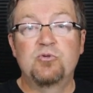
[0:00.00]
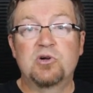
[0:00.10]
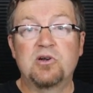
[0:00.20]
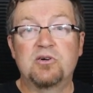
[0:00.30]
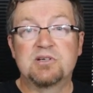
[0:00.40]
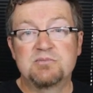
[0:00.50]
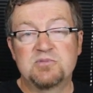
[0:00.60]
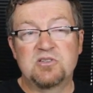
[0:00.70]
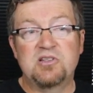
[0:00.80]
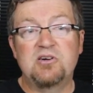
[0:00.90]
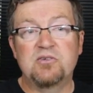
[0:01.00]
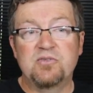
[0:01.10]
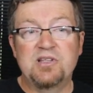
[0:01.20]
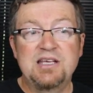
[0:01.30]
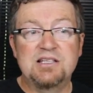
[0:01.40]
4 o'clock. So
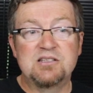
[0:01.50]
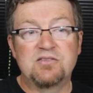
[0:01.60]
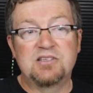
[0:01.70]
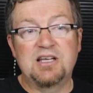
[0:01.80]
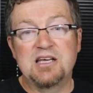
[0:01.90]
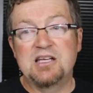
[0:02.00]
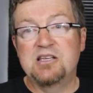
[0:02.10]
the heat in today